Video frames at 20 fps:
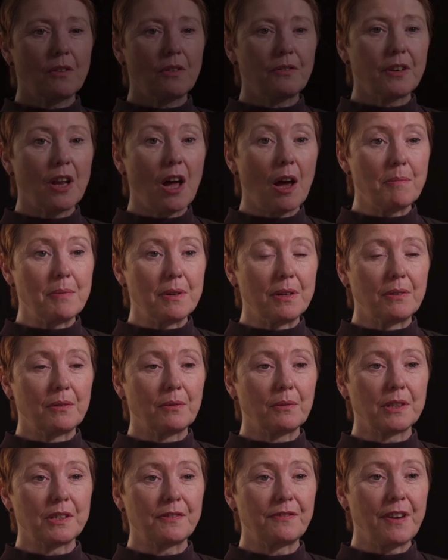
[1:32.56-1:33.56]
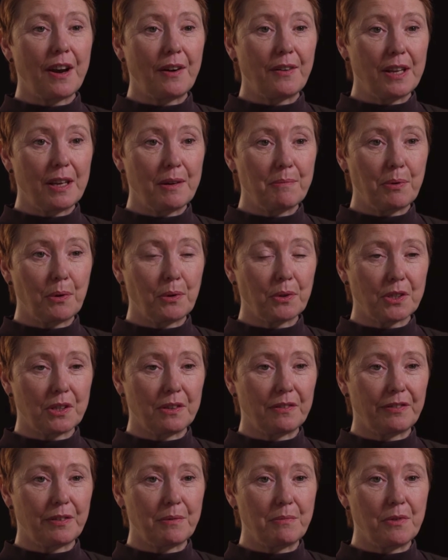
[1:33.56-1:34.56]
Rudolf Laban was very
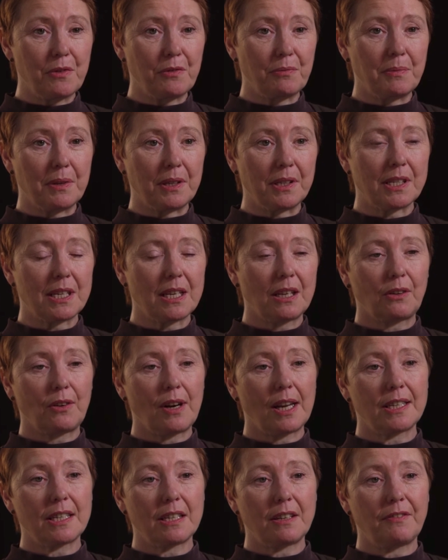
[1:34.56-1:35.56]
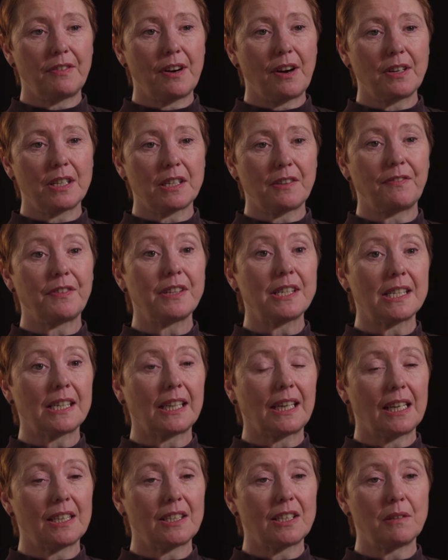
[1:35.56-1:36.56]
important for movement. He created a very
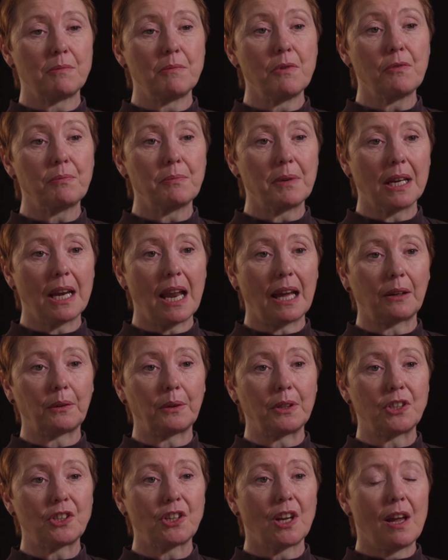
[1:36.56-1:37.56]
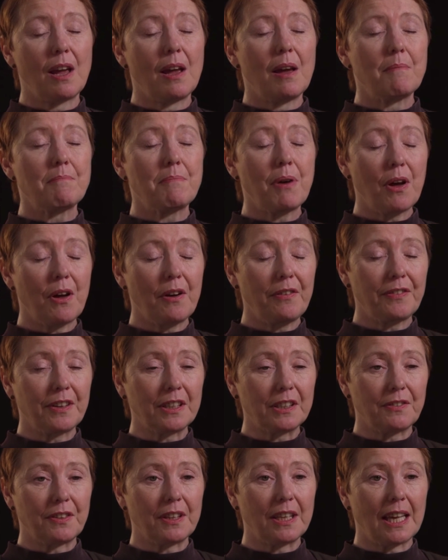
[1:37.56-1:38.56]
sophisticated movement language,
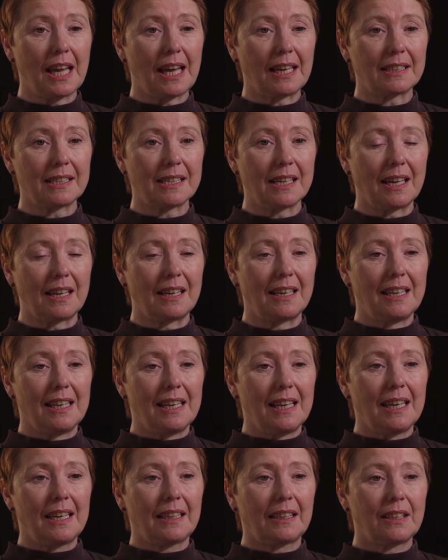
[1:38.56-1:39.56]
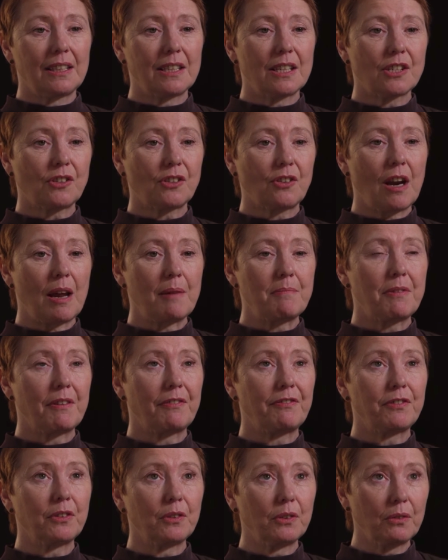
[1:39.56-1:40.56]
perfect for the actor. It can describe the
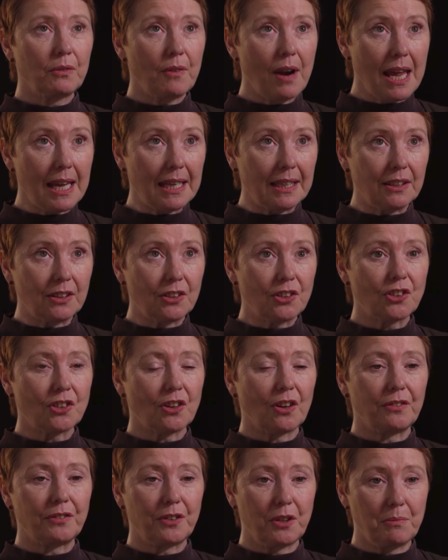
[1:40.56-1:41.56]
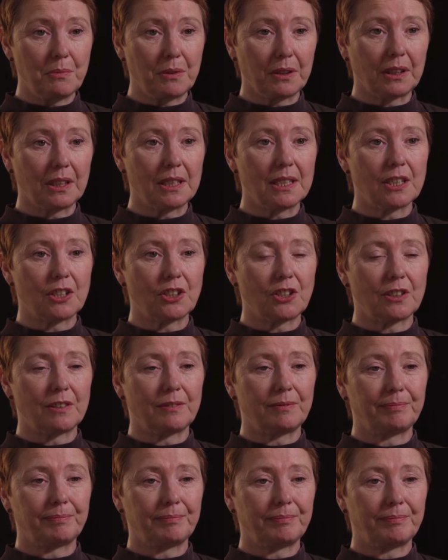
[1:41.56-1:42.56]
full range of human condition.